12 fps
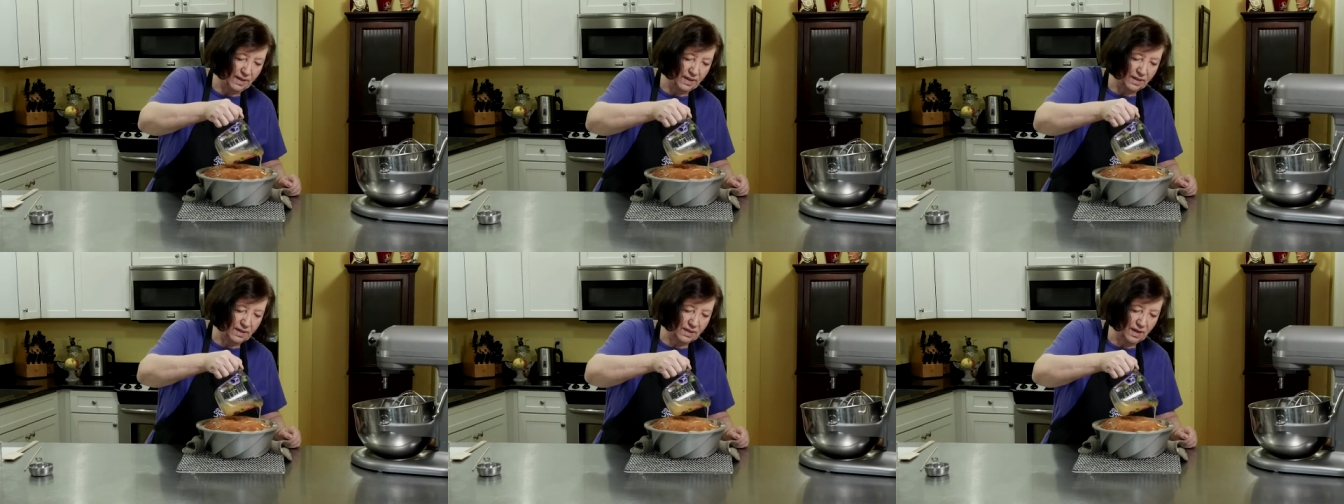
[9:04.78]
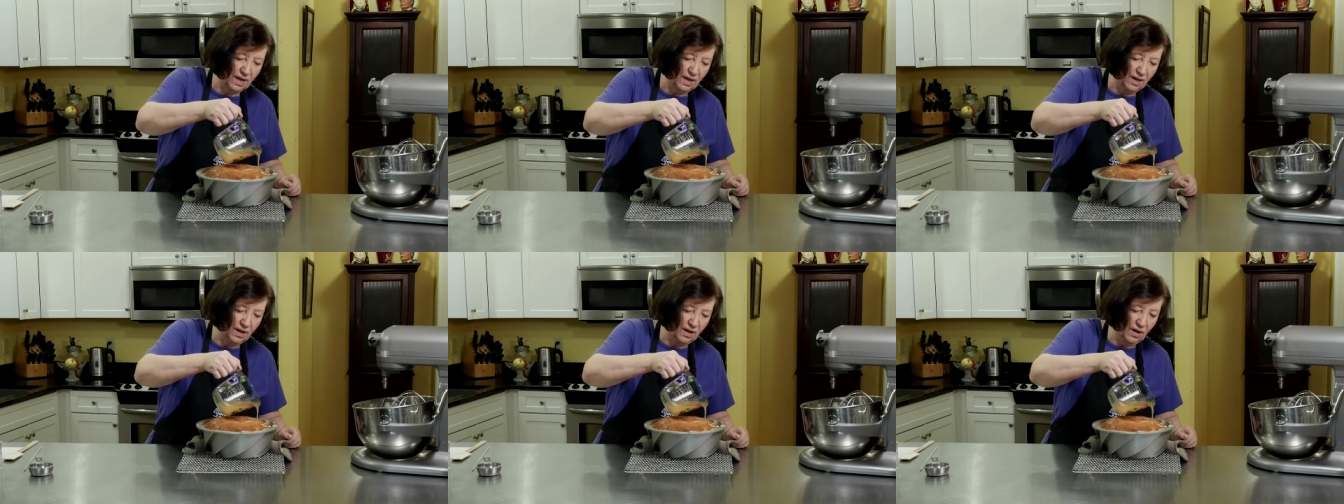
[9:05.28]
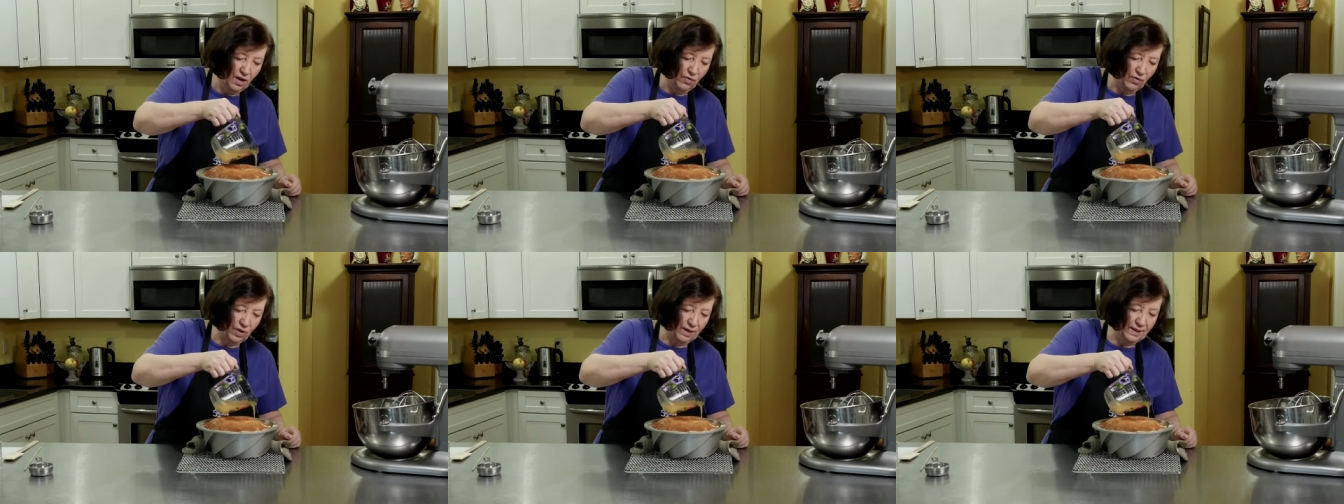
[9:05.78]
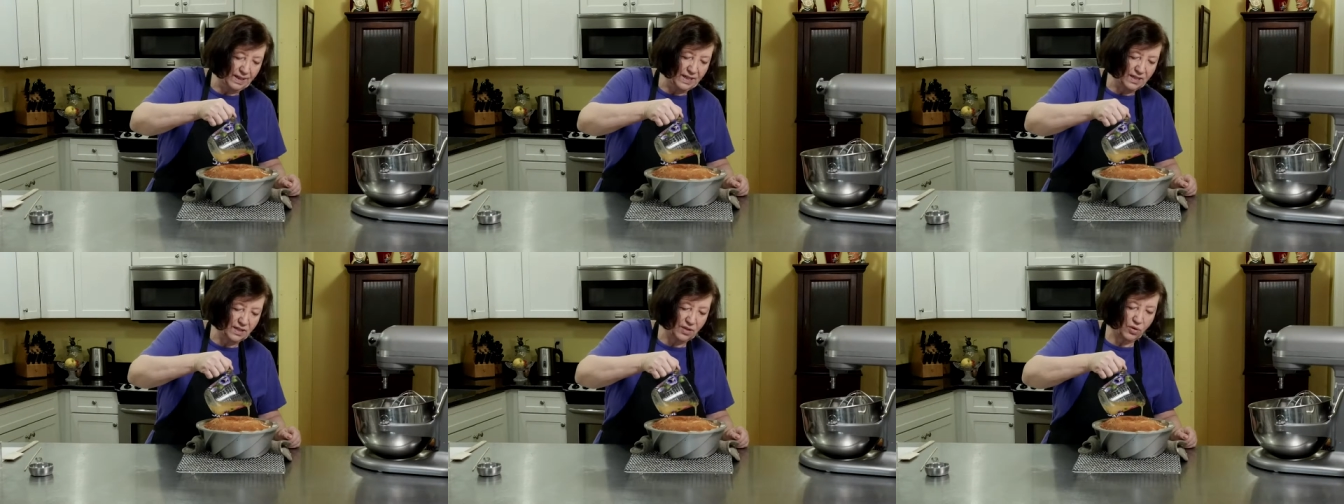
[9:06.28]
this for at
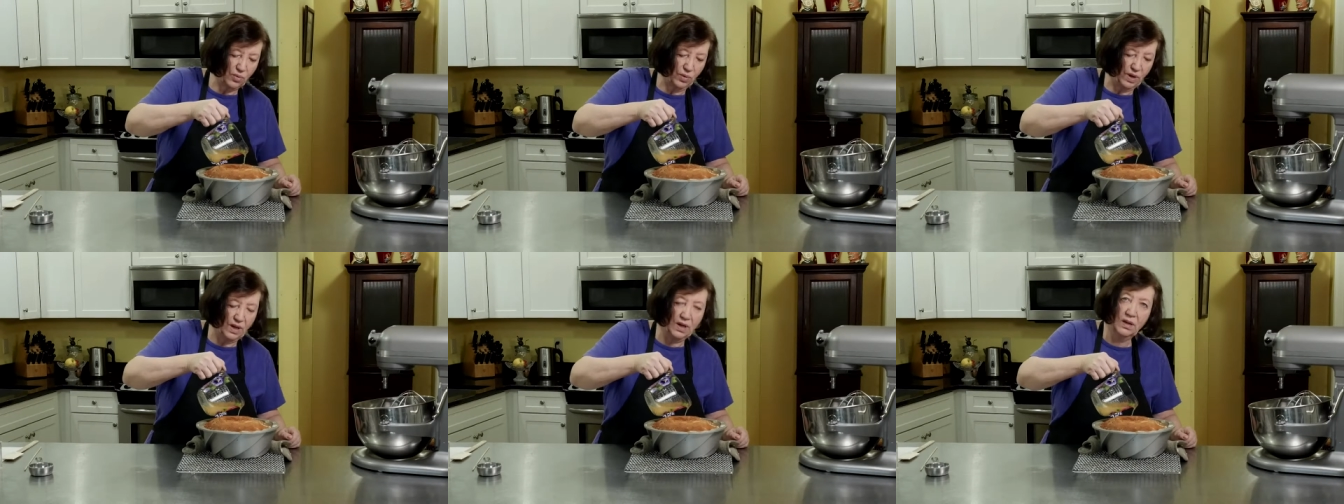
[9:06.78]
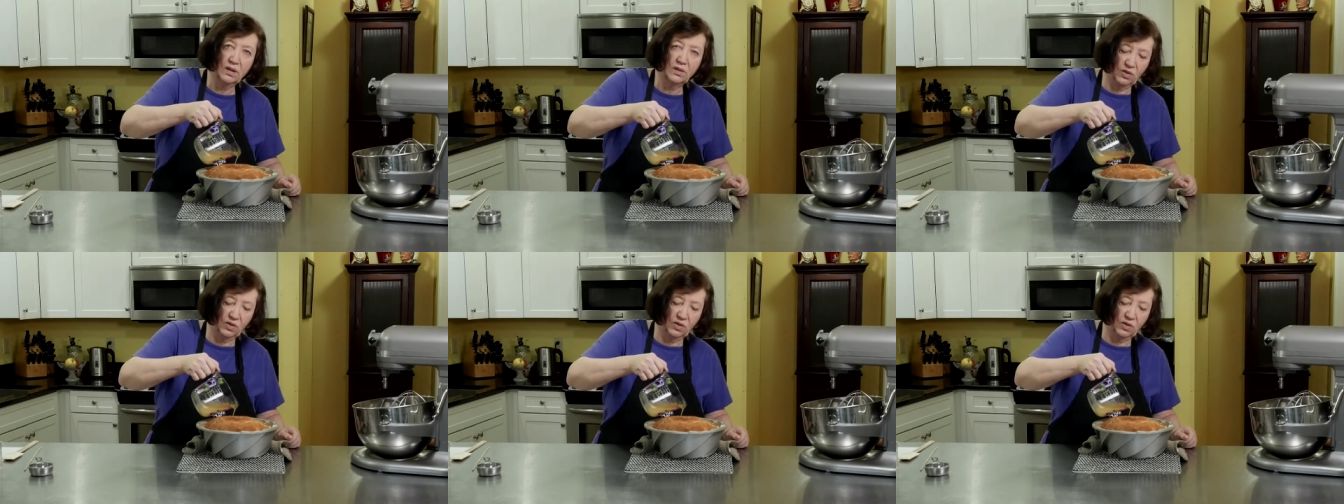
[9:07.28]
least three